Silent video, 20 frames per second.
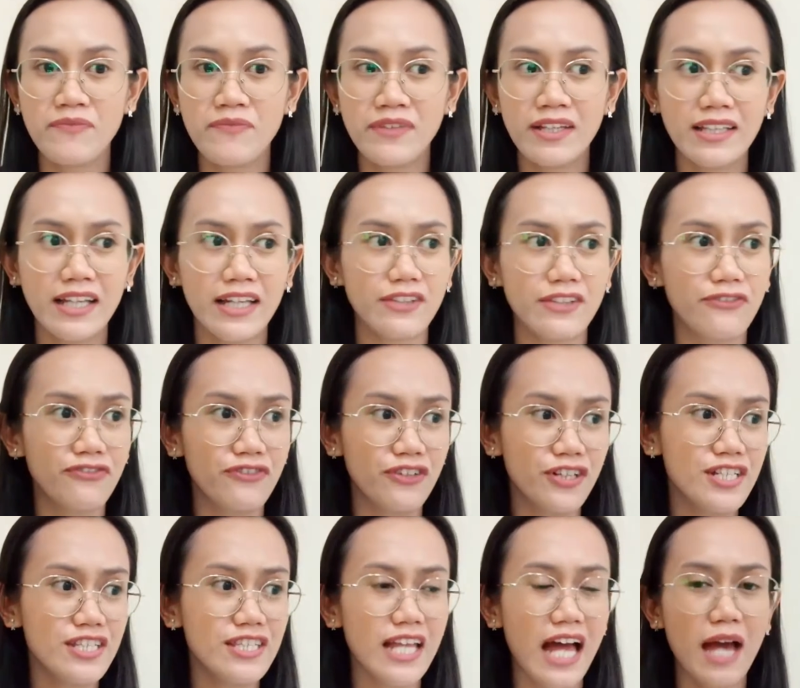Like the
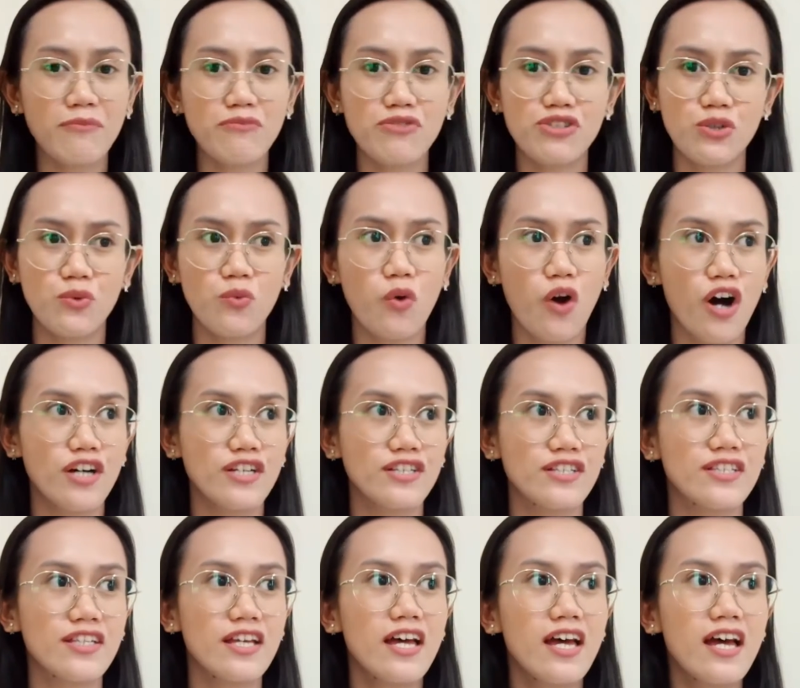first time she
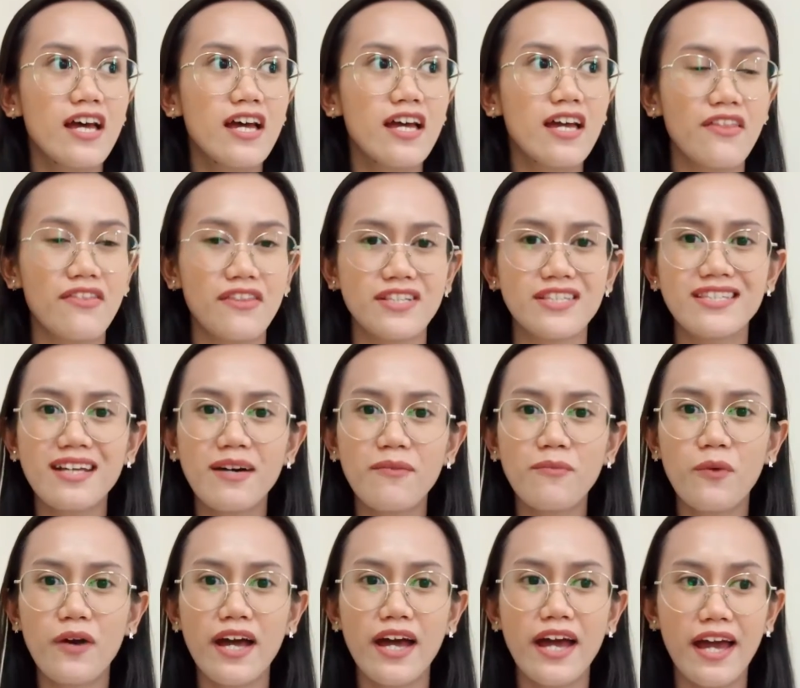was in the
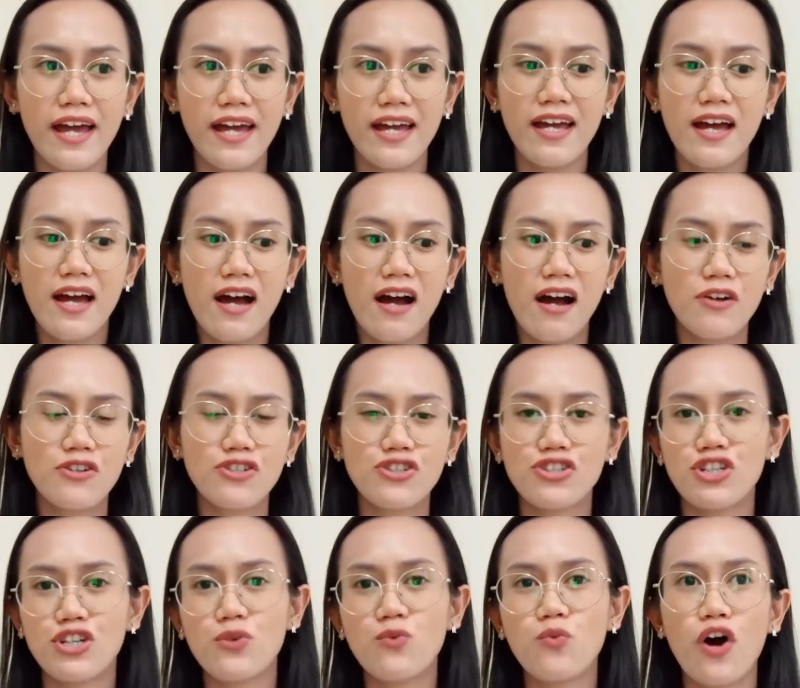subway,
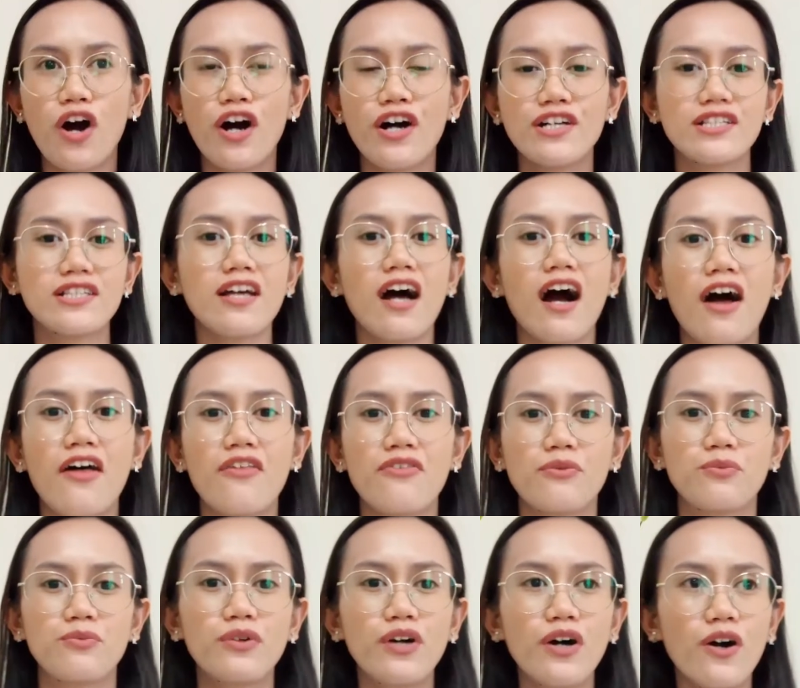she was on the
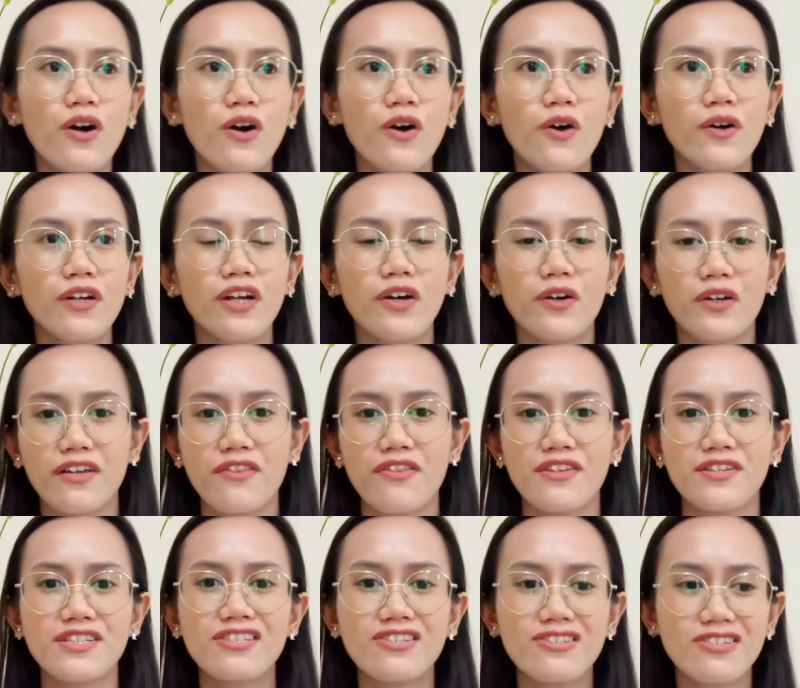road or in the
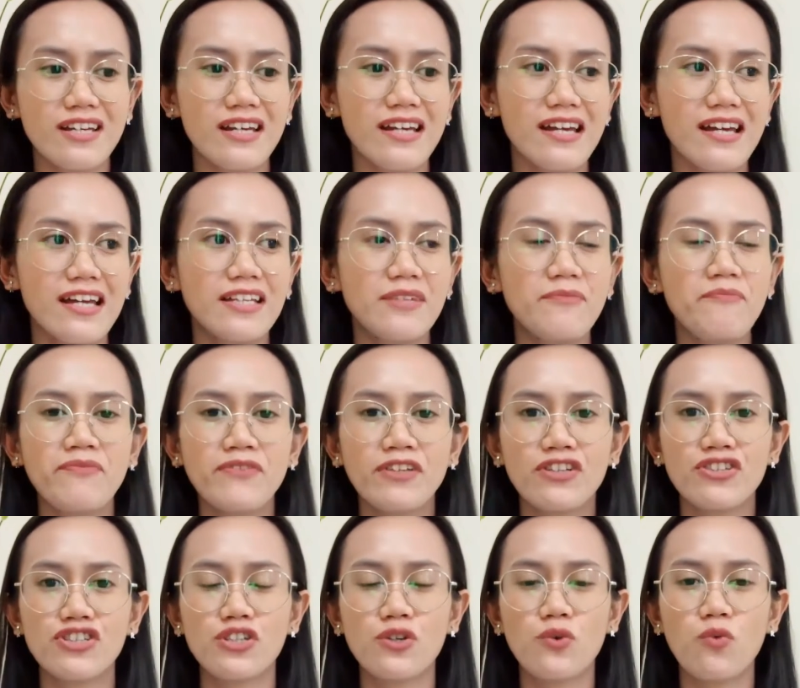street,
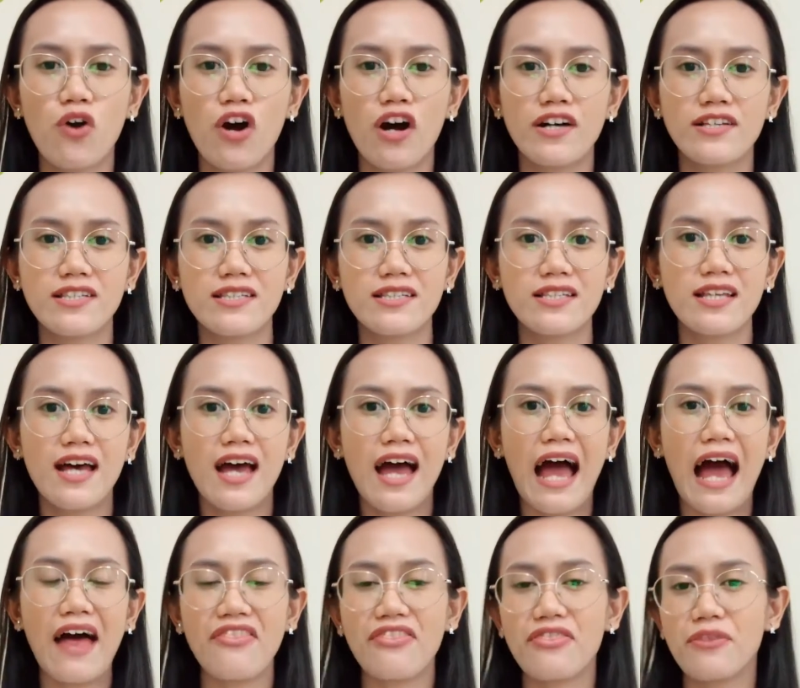she was
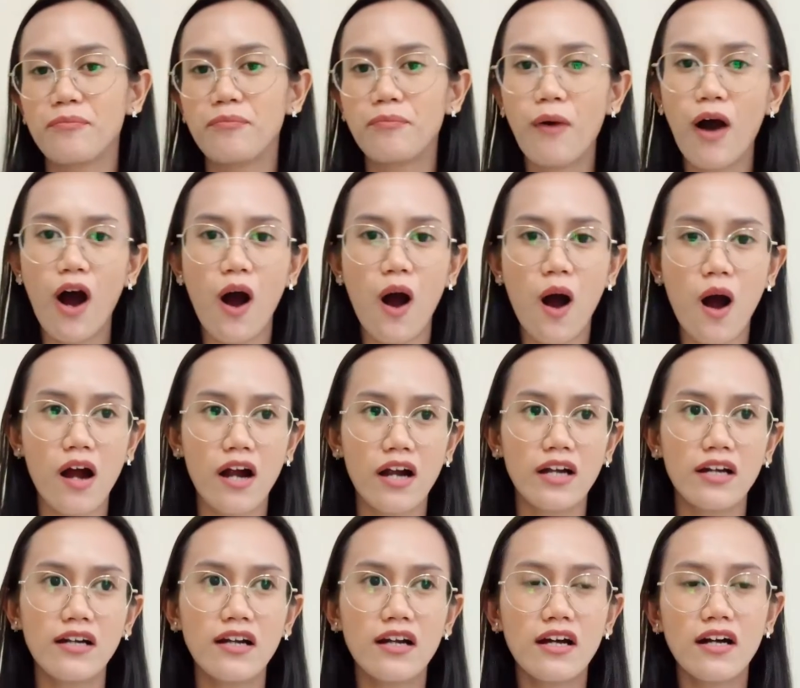at the
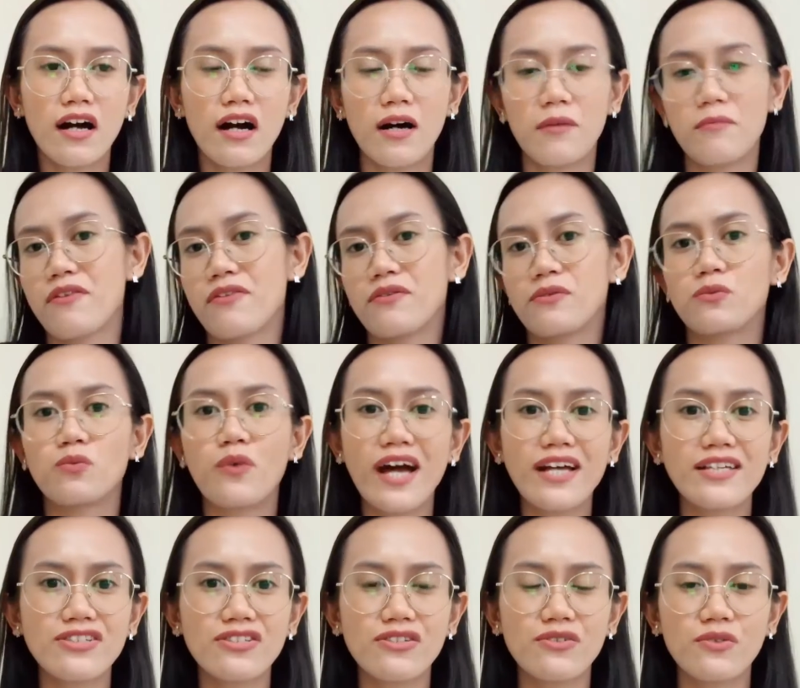bar, at a
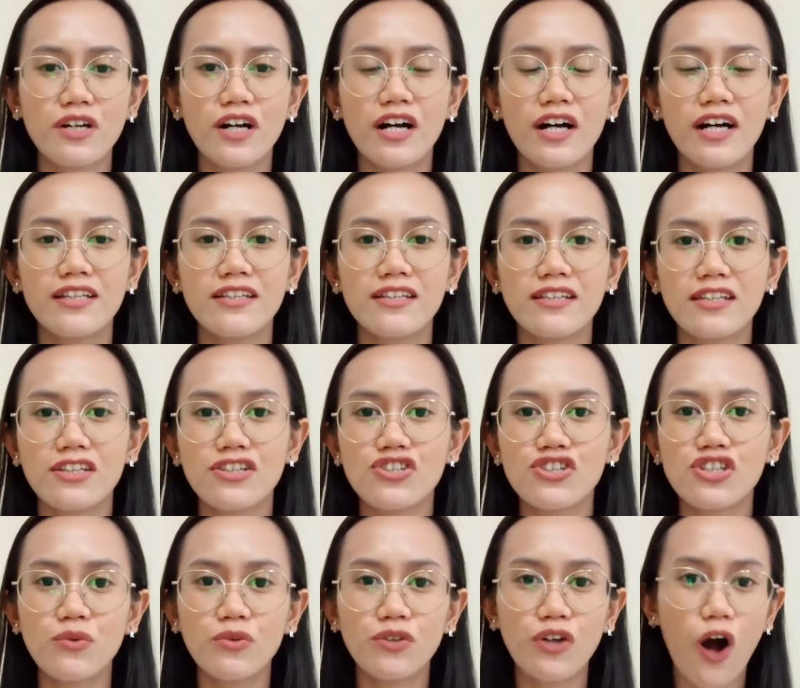restaurant,
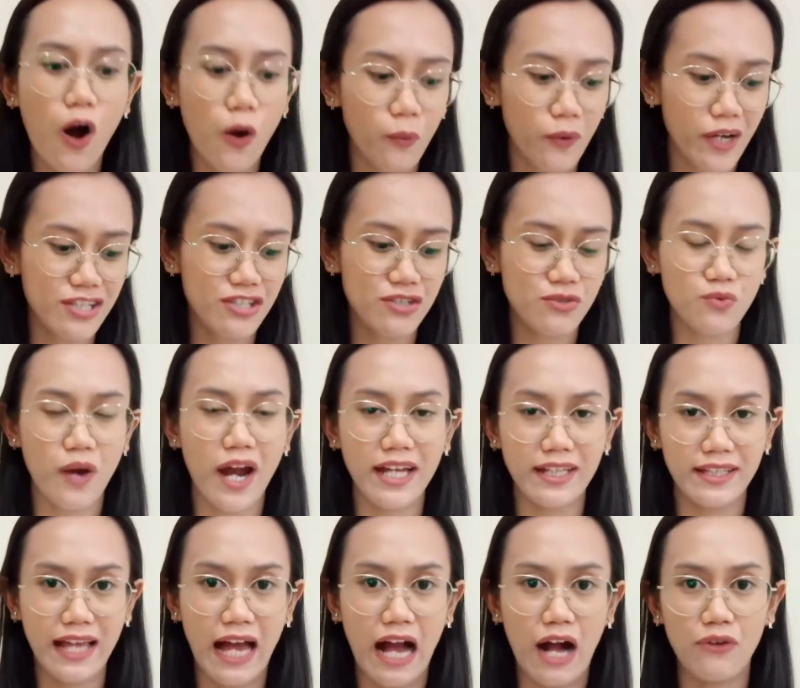she would always
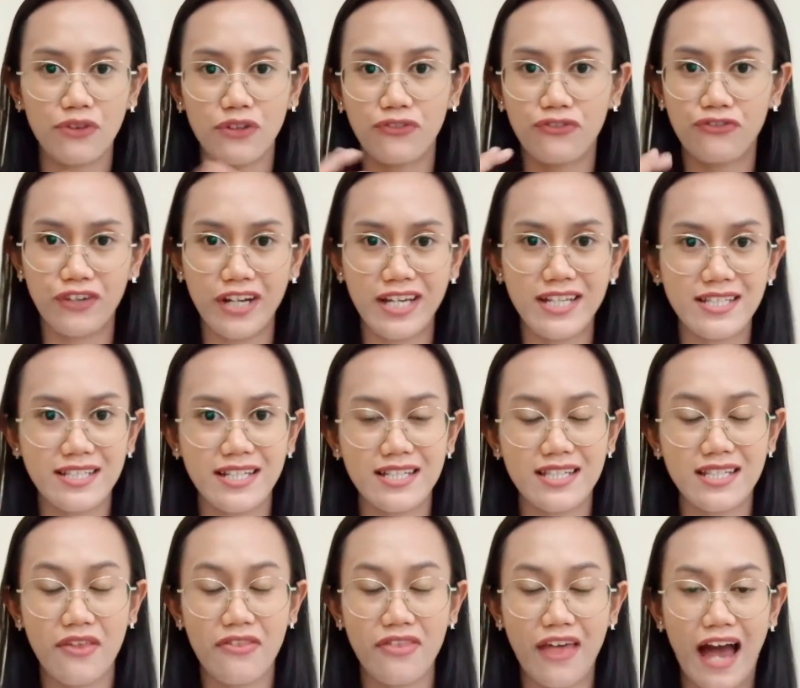write down the
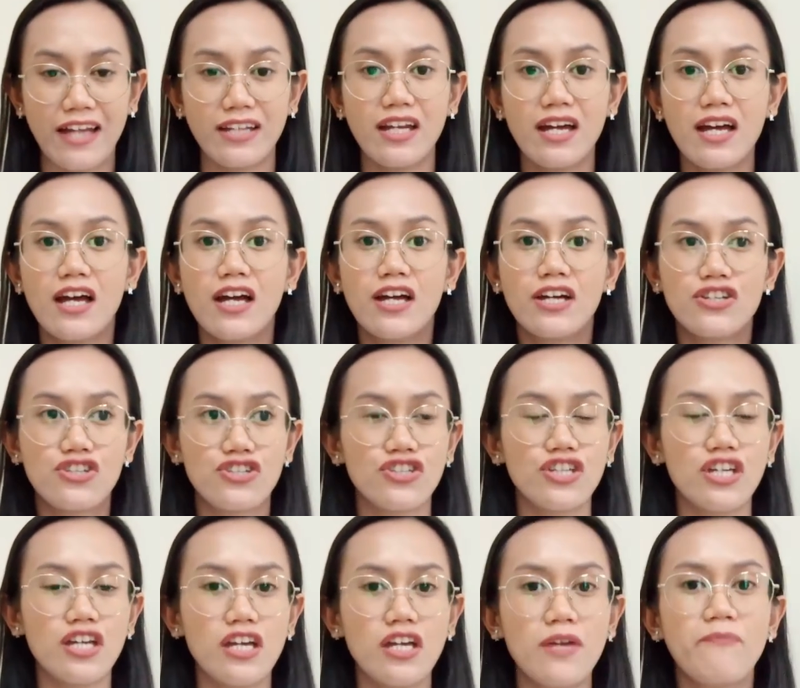phrases that
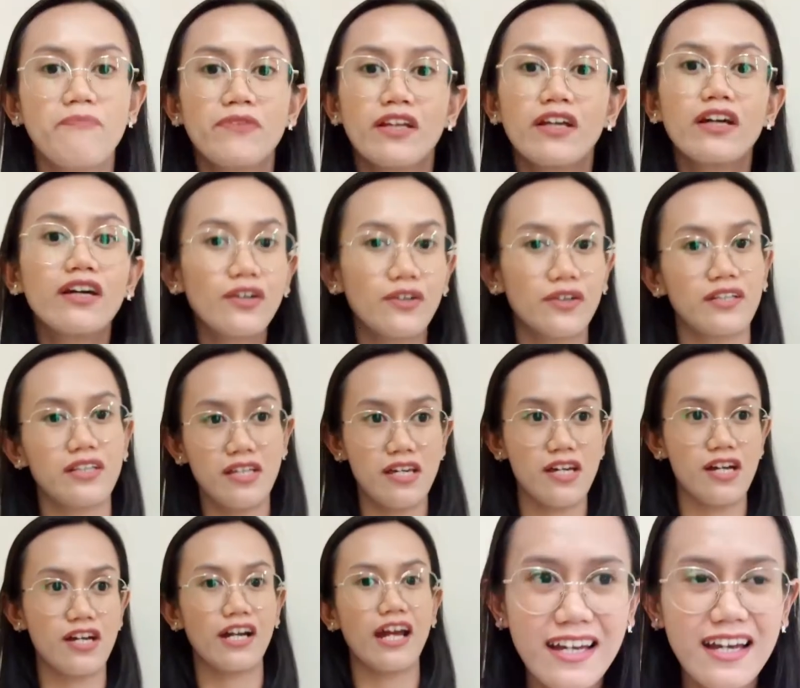she could
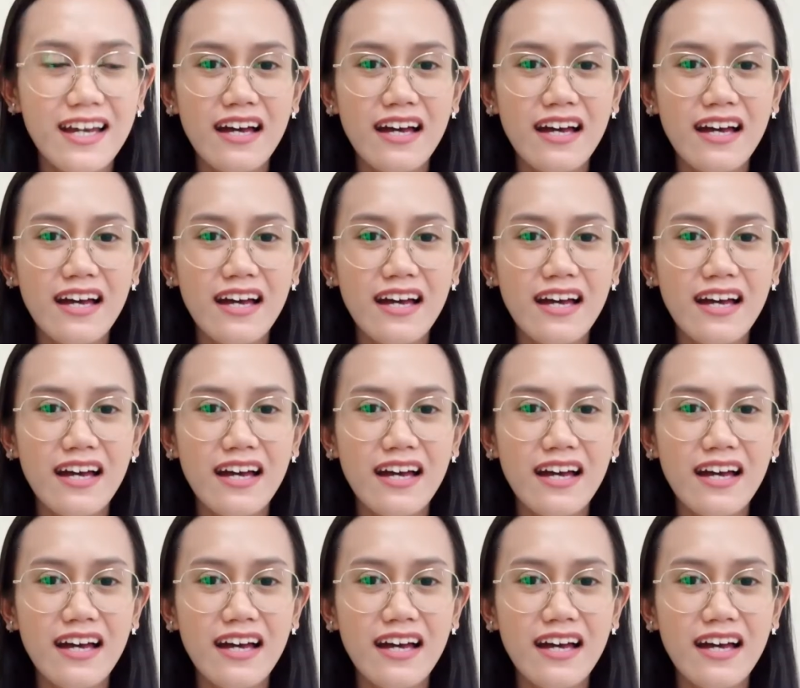hear.